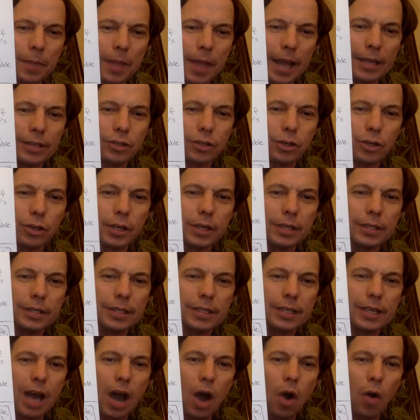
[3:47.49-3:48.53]
And so you can
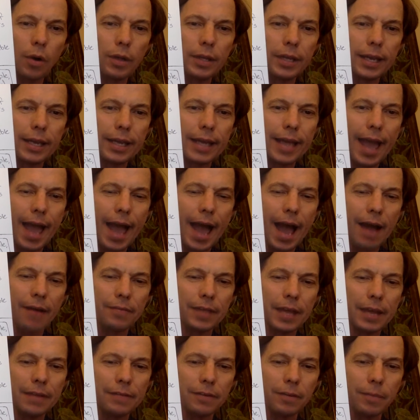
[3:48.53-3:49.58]
see not only did he
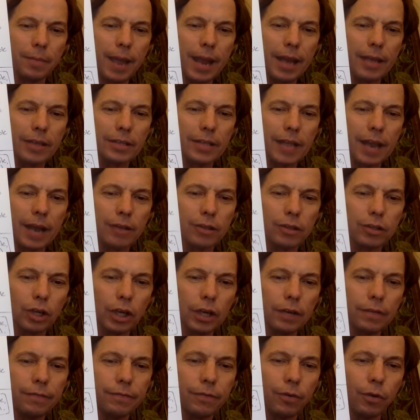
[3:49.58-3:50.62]
have the information that I was
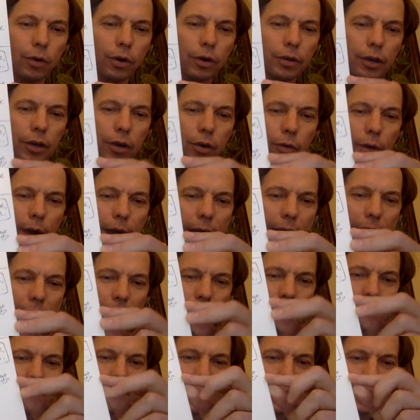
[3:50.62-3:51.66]
looking for in the
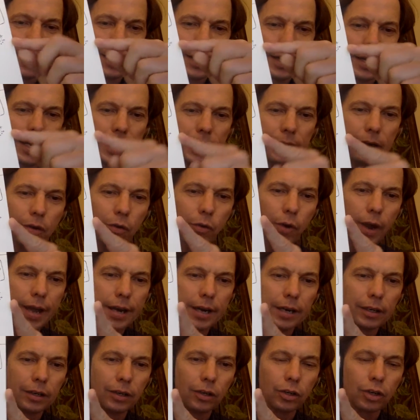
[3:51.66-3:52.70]
graph, he
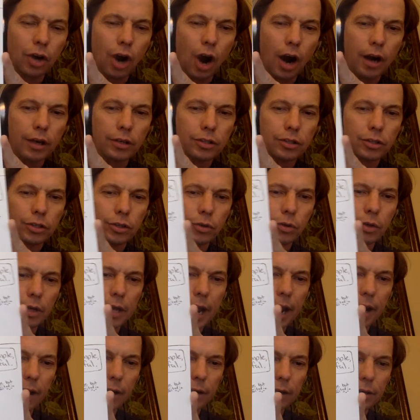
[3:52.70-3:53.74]
created a little cartoon
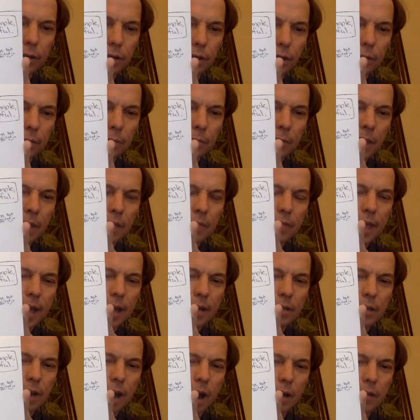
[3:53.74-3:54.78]
character
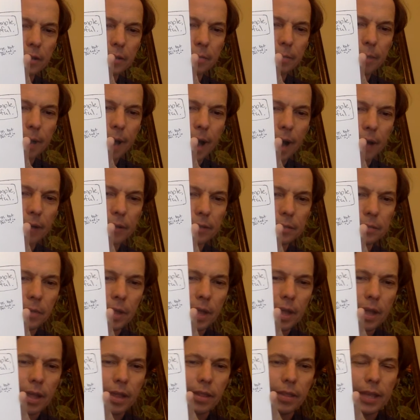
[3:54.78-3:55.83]
that talked about
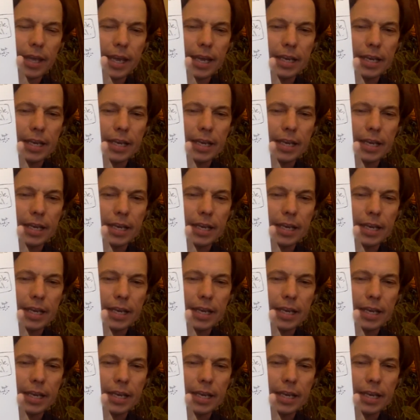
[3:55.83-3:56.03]
the